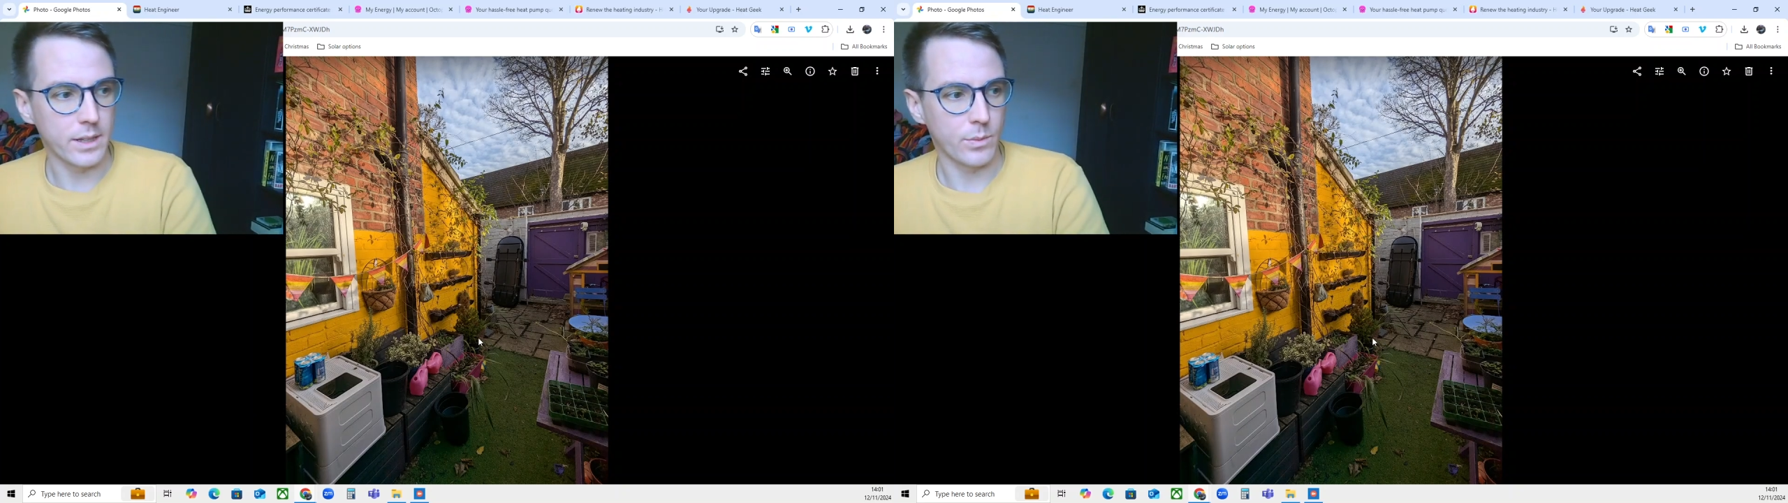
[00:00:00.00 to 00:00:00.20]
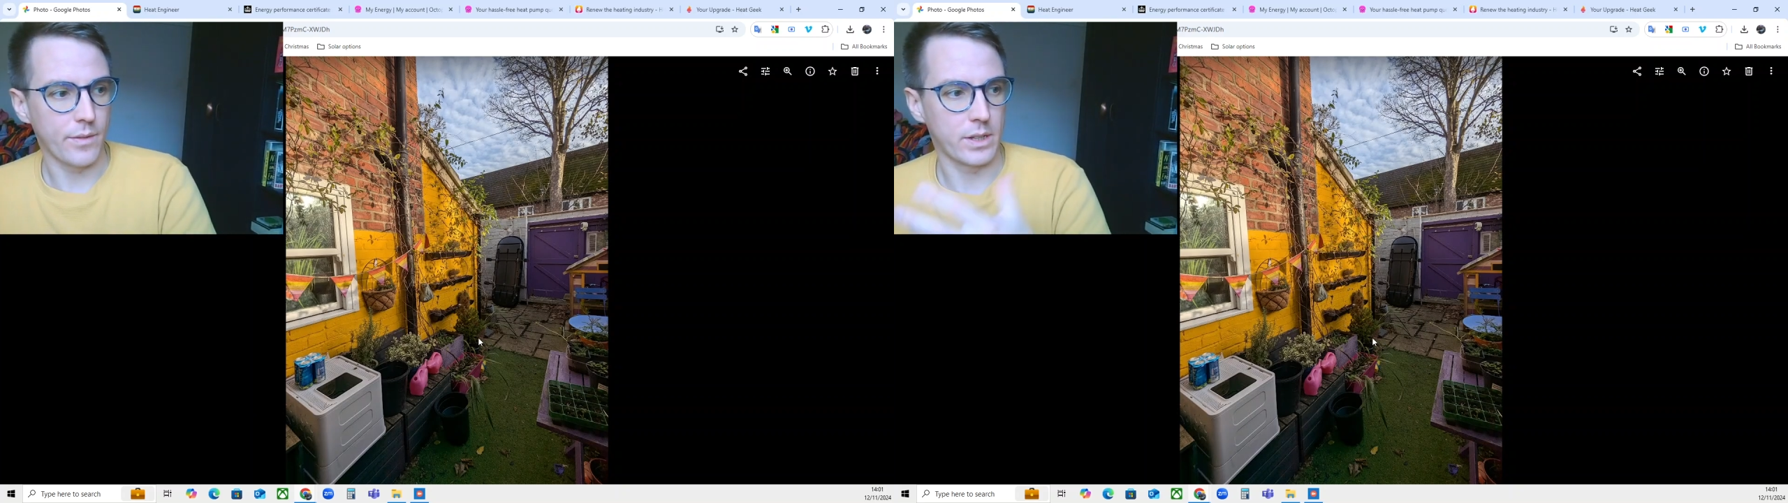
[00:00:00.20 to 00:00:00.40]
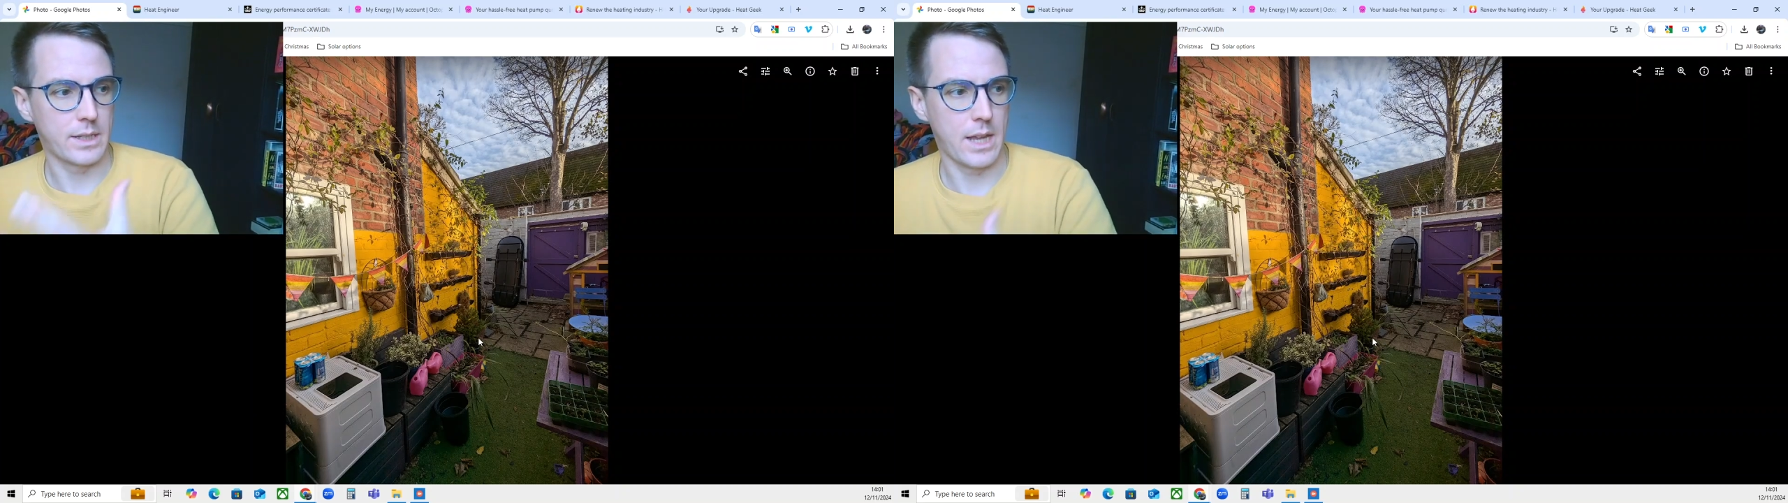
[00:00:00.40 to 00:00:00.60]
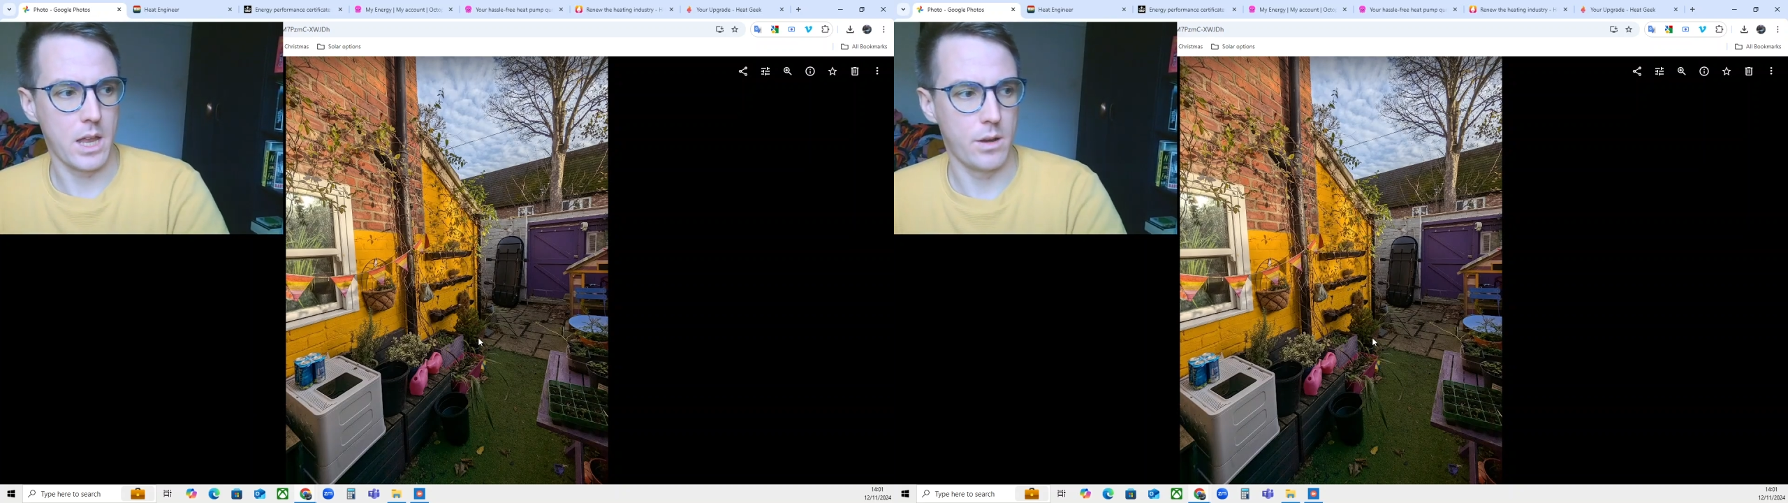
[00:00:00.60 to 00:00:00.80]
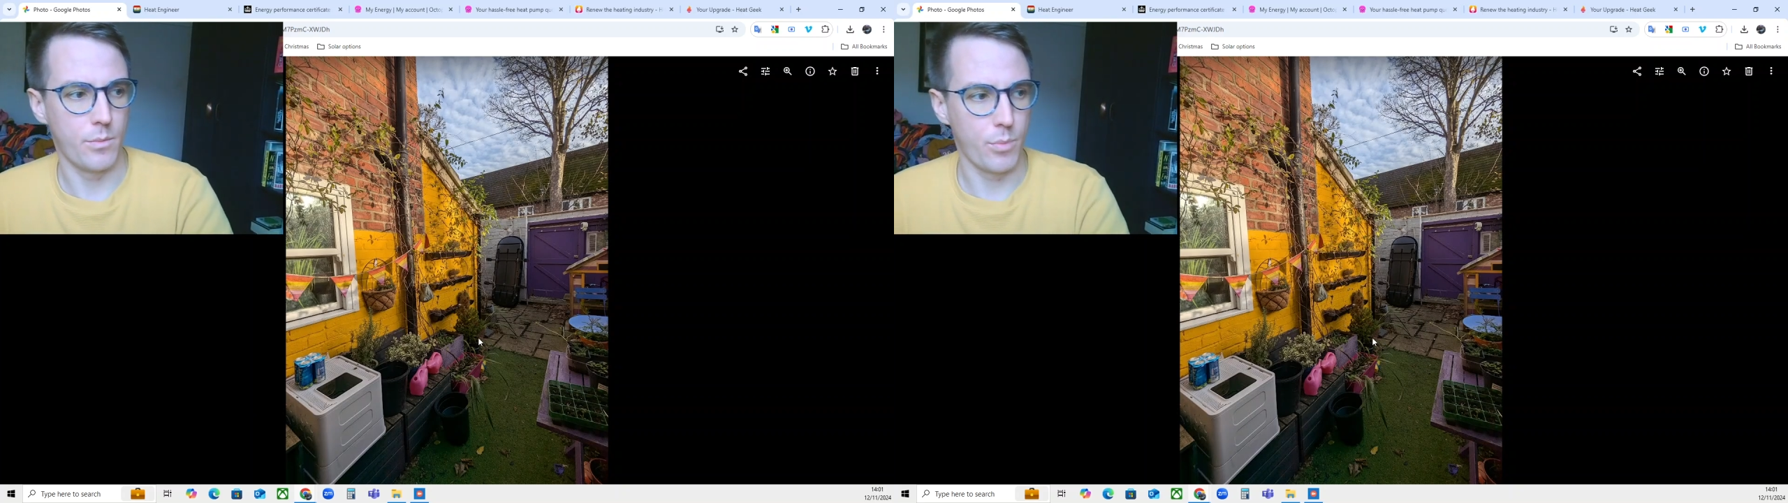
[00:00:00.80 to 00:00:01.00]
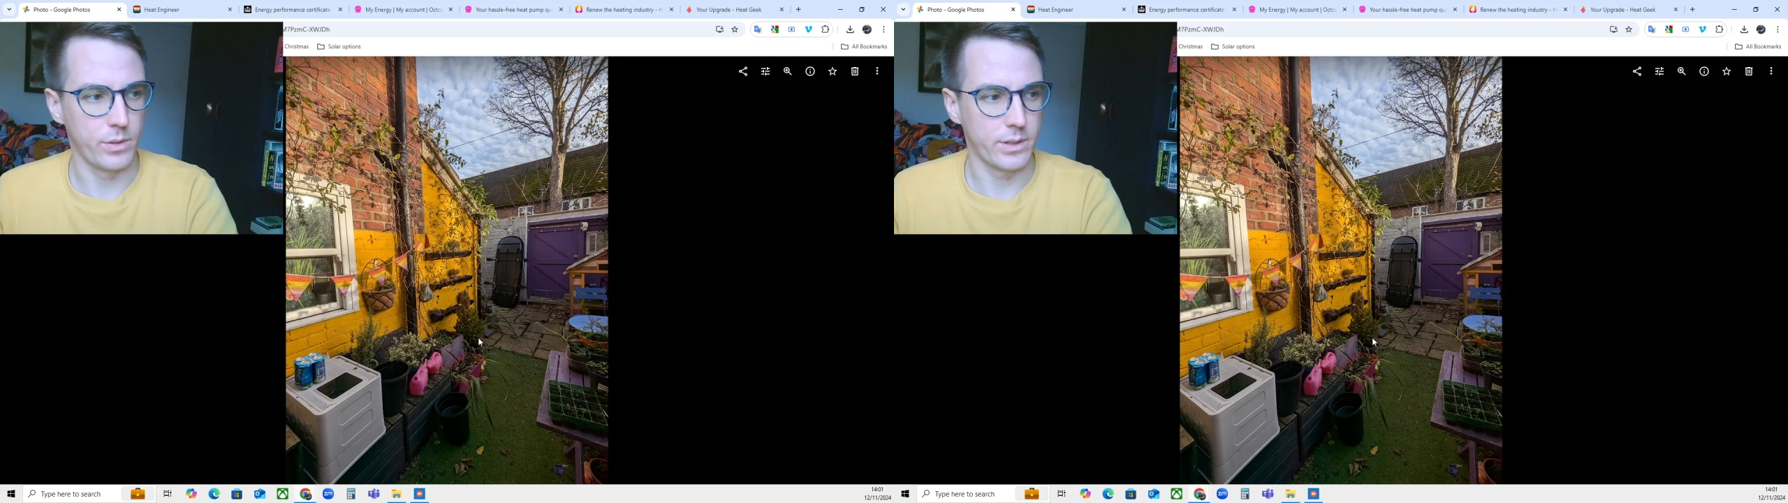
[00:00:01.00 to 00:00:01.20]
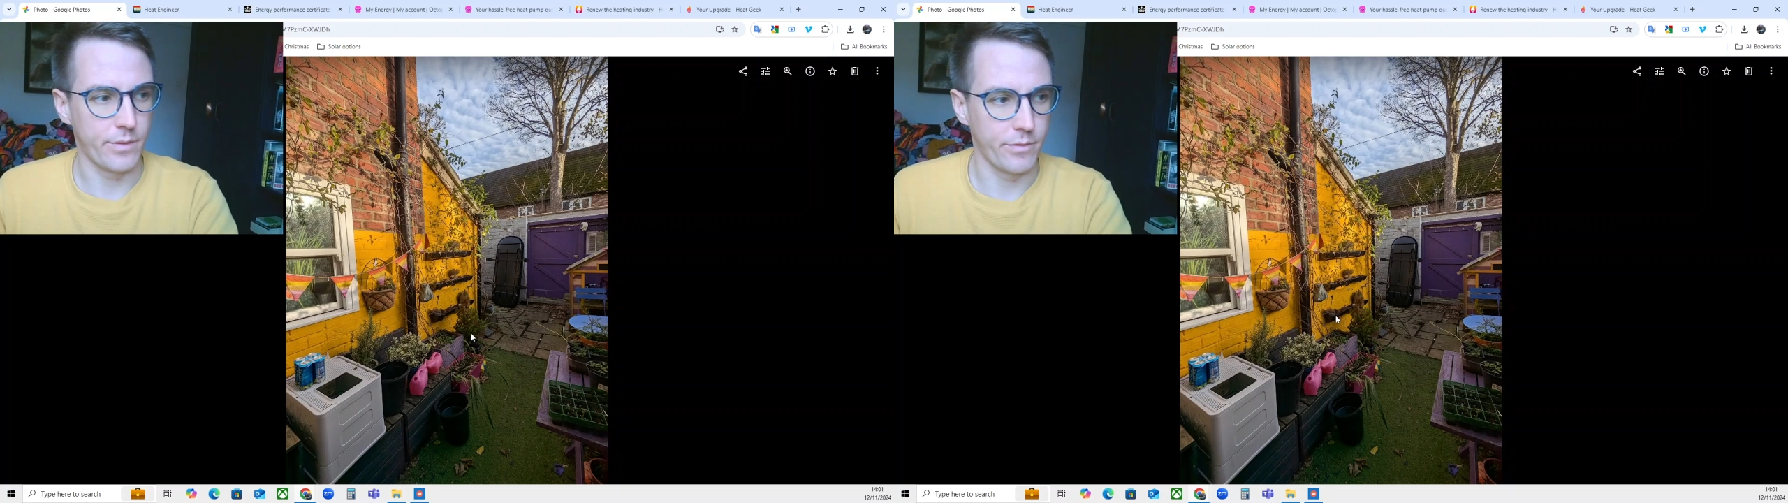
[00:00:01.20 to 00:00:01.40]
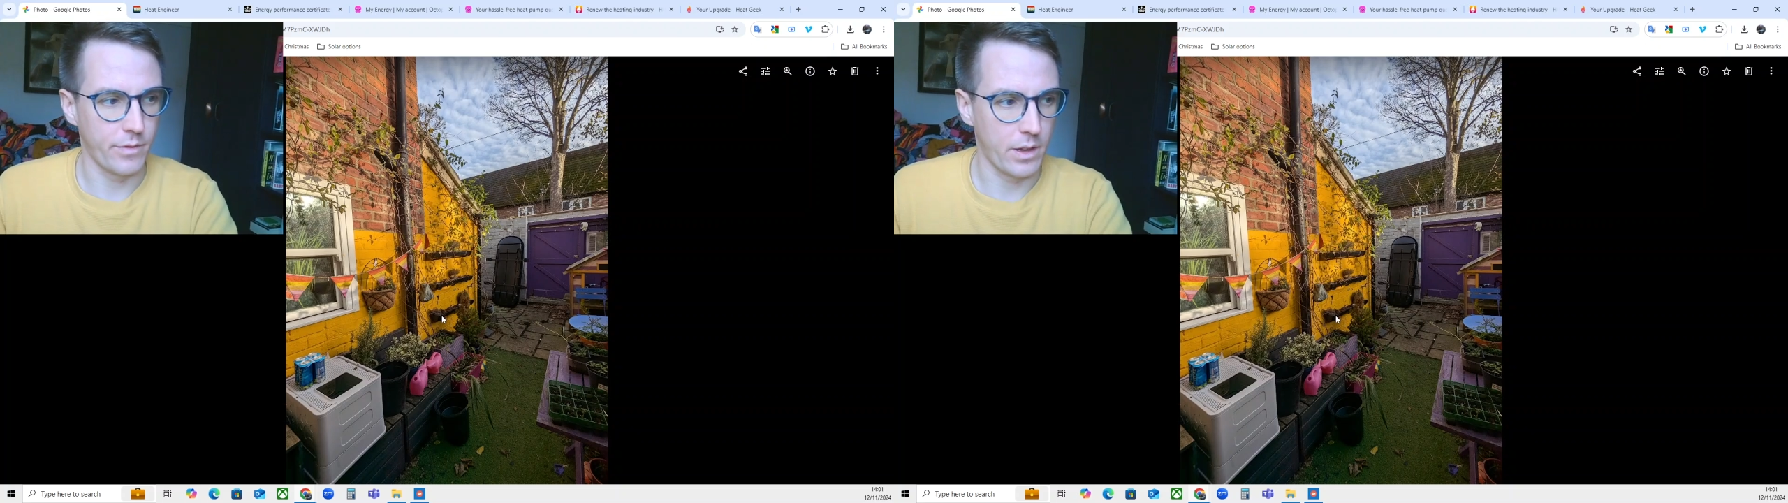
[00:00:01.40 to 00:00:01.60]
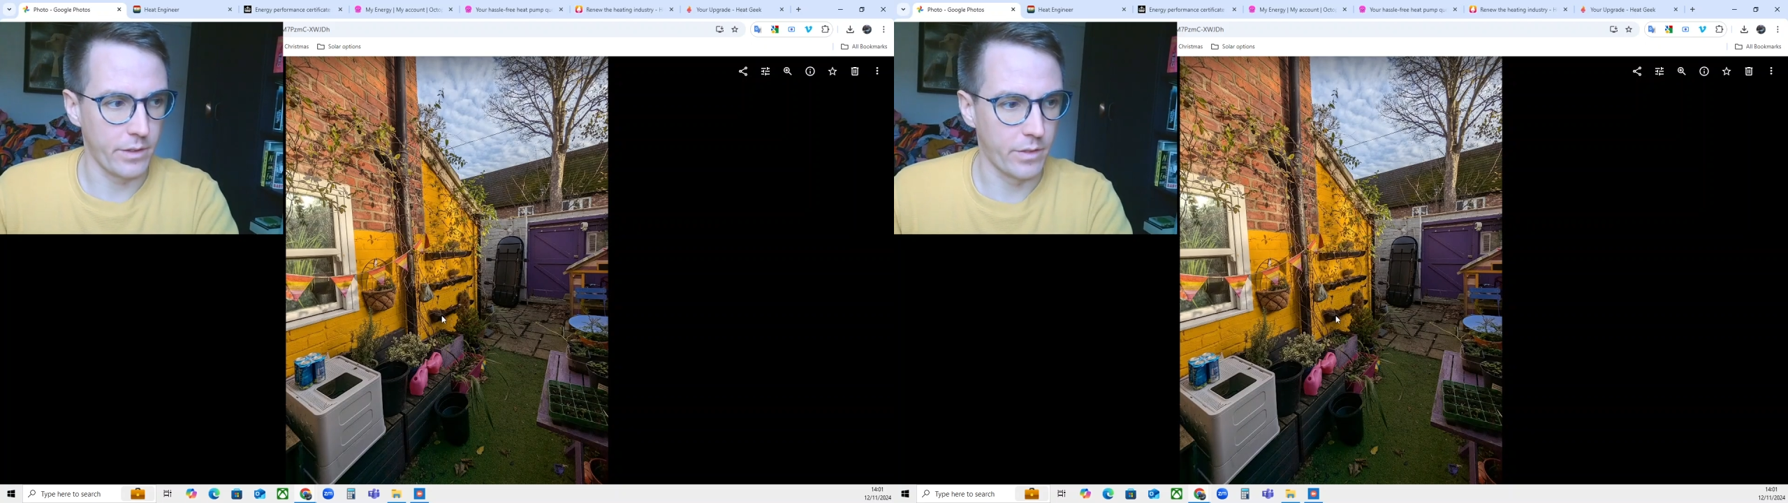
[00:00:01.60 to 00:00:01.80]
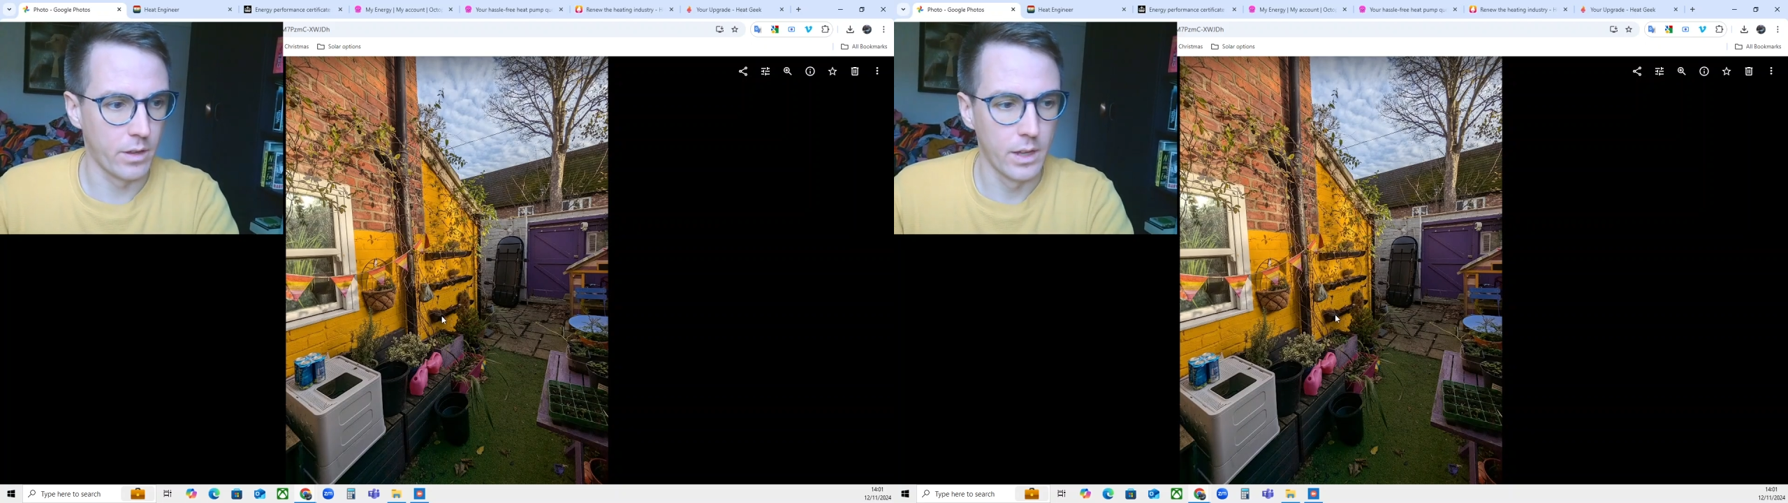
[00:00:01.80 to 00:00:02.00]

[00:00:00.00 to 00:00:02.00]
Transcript: because we have a 10.75